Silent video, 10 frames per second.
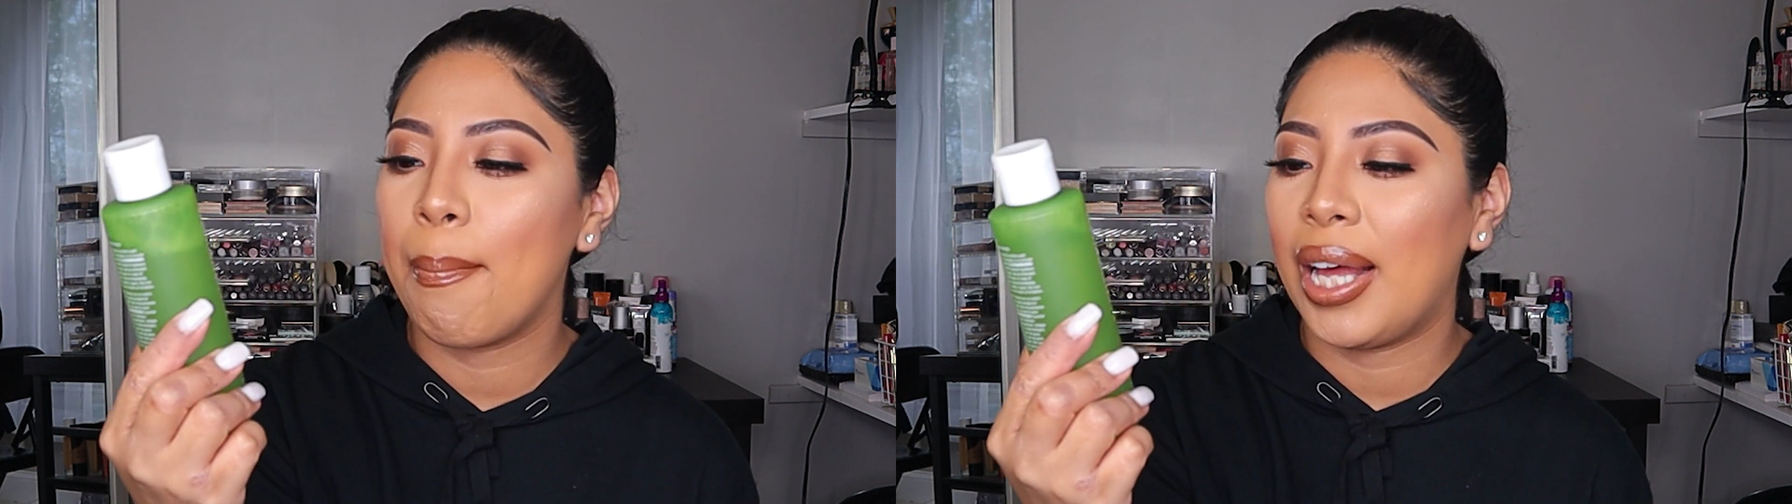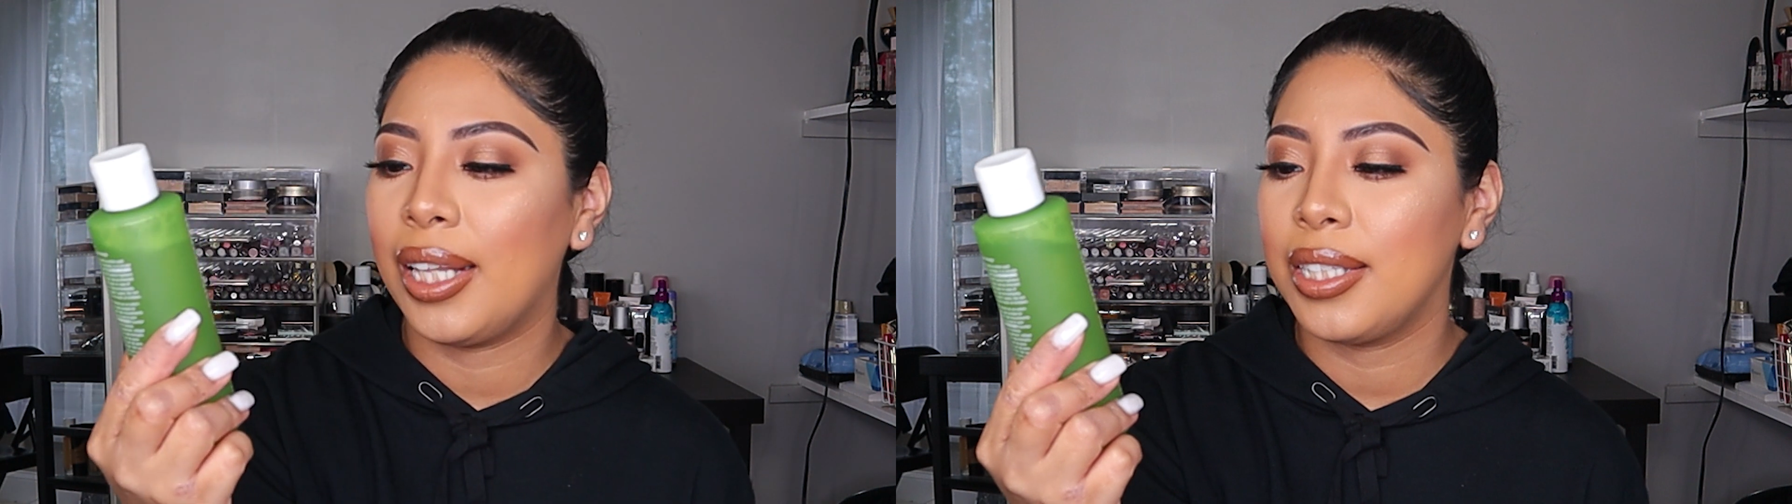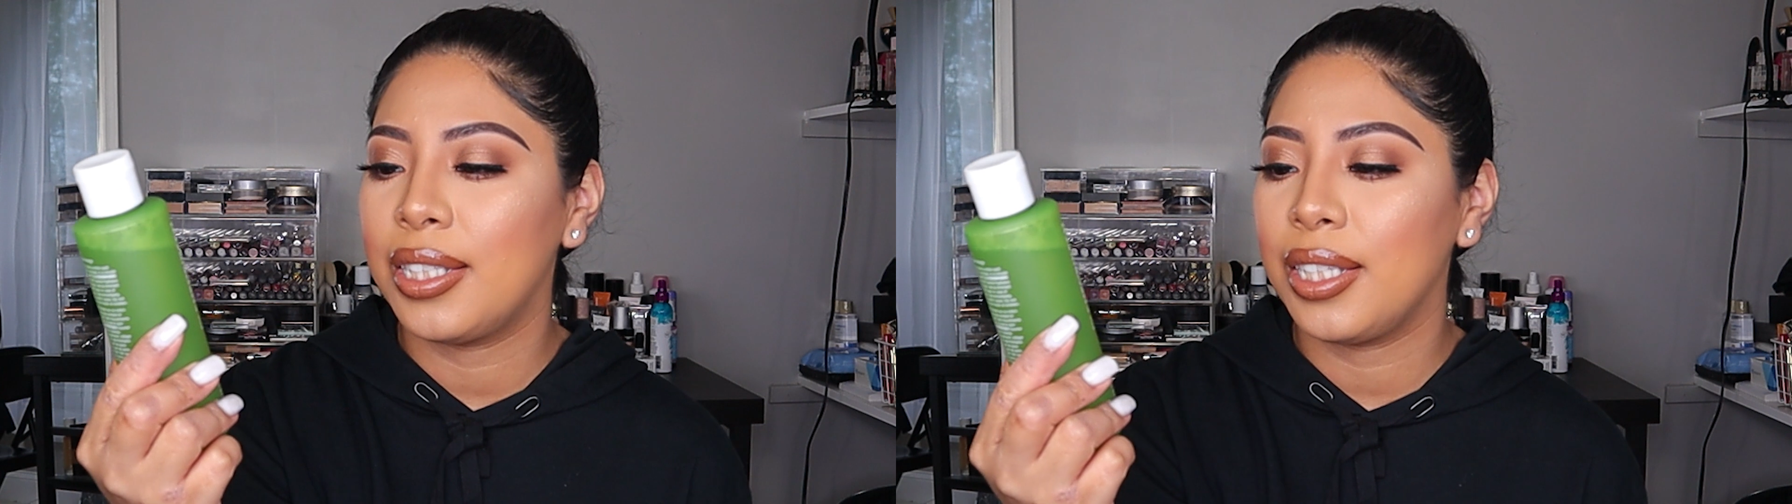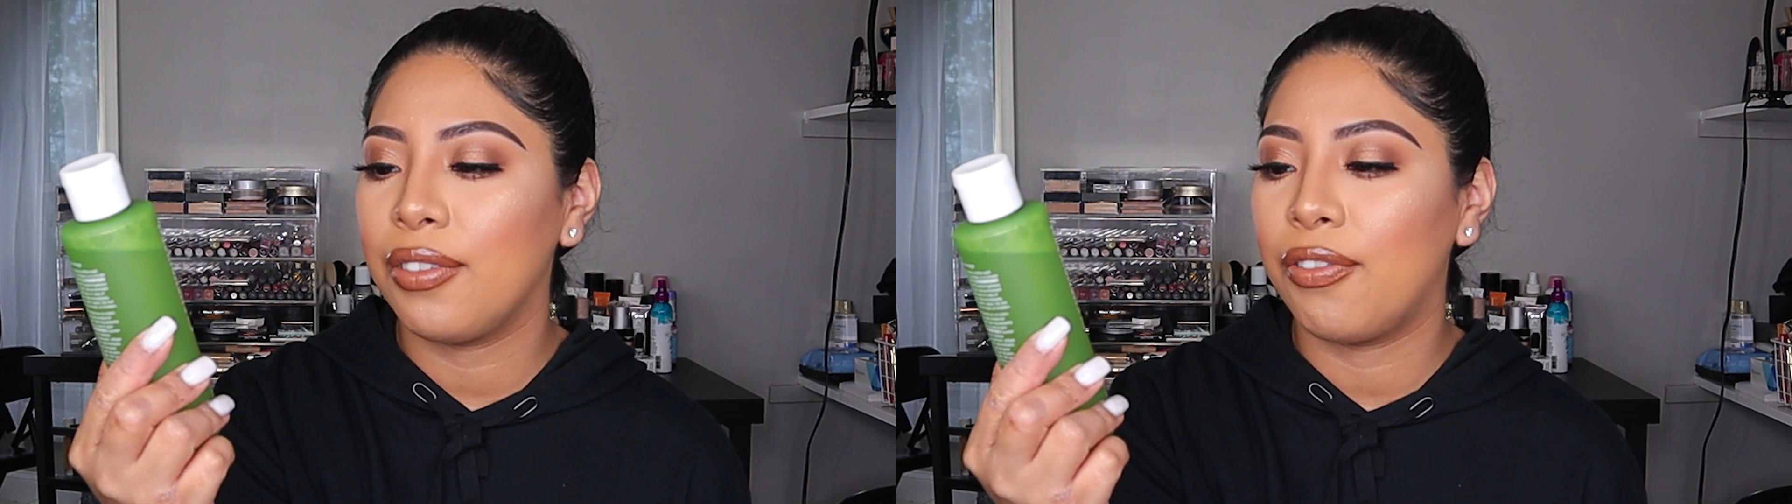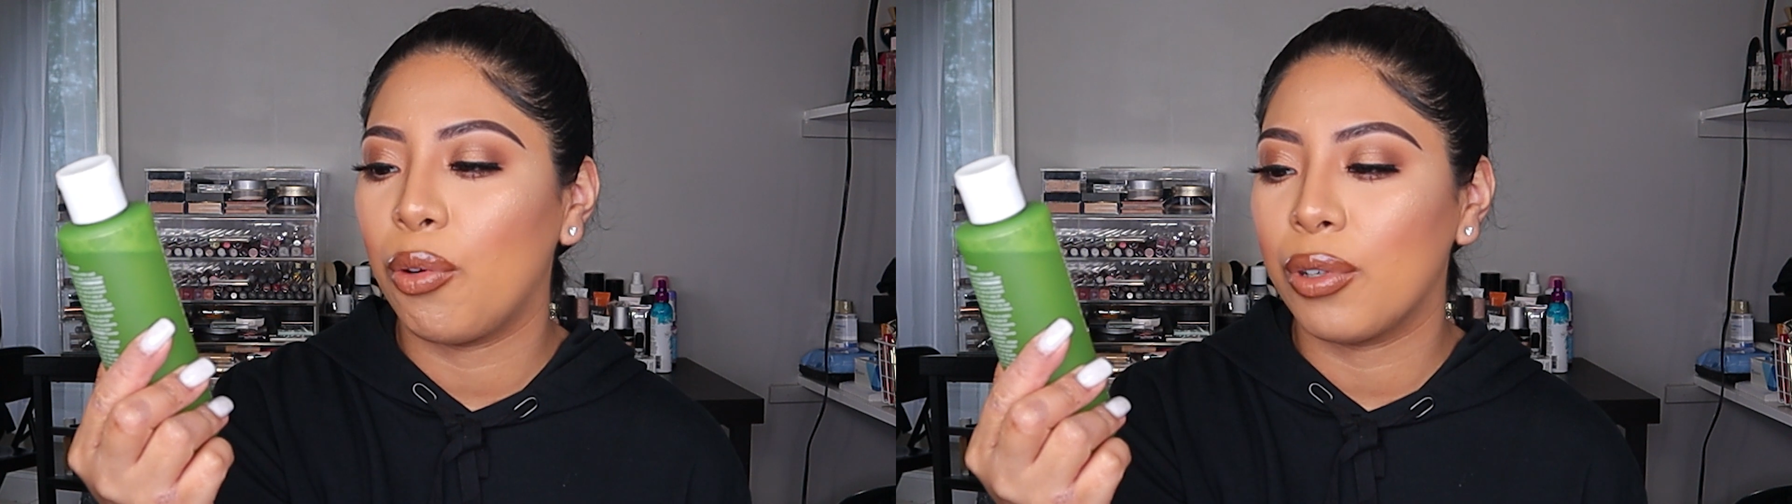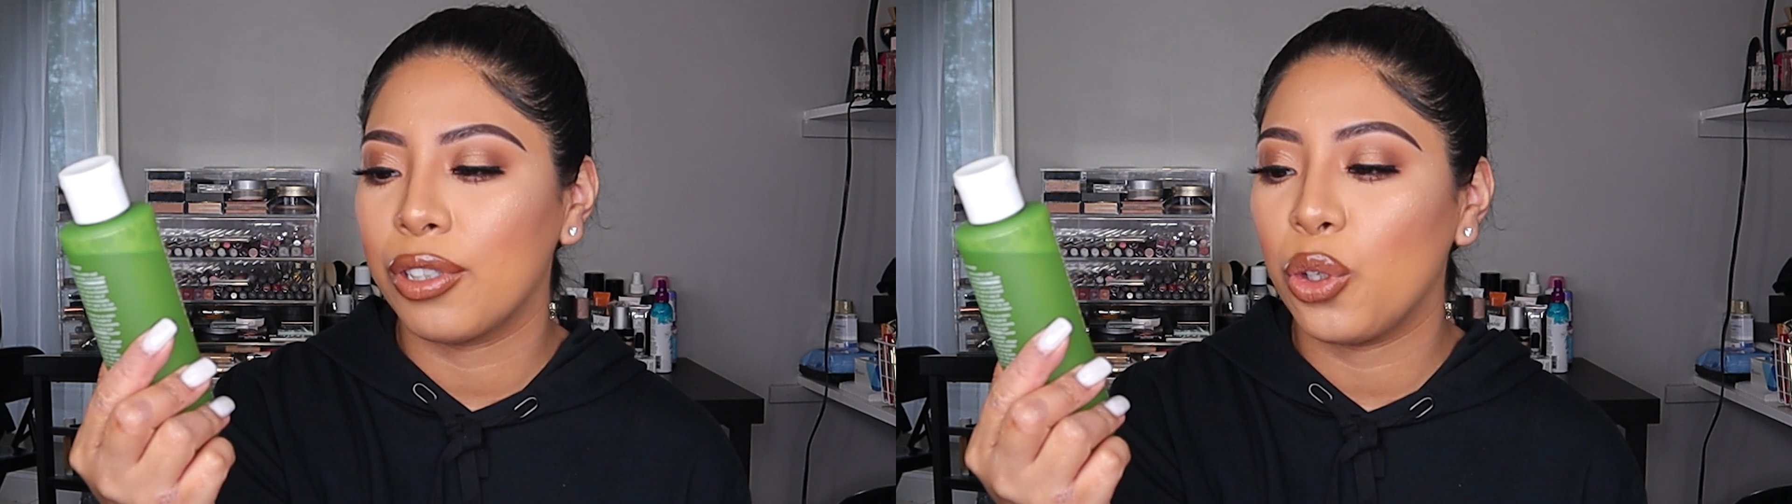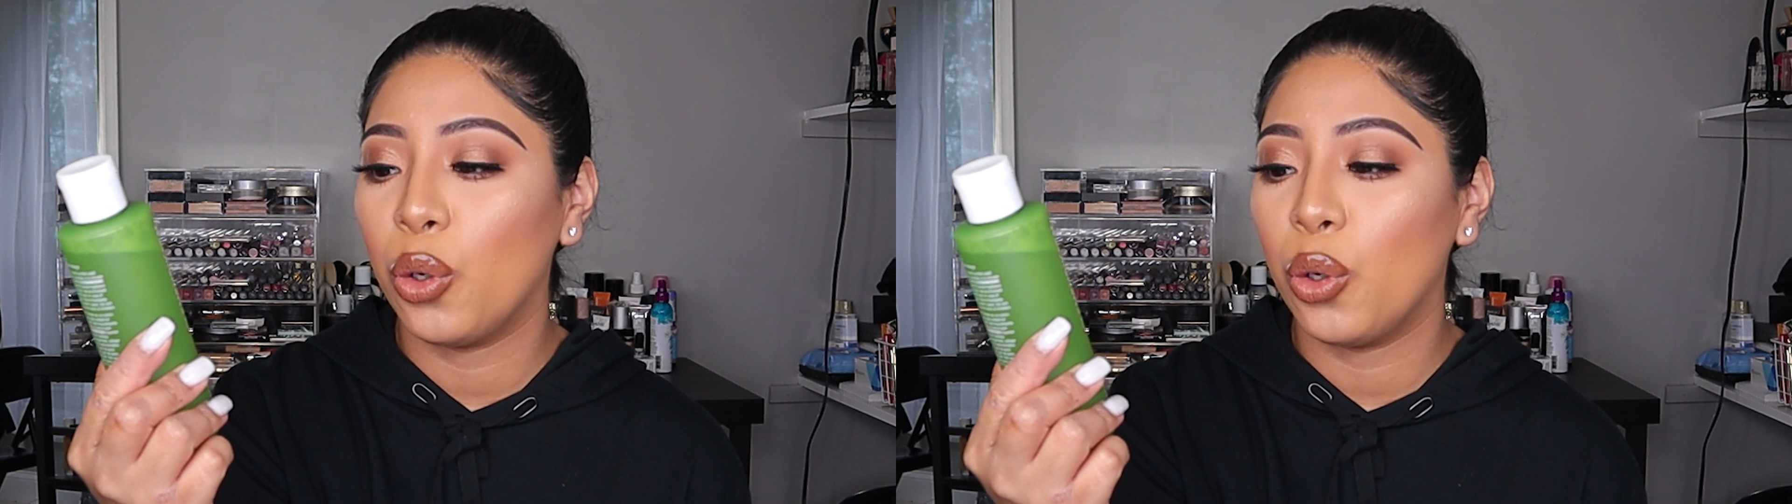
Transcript: Balancing Force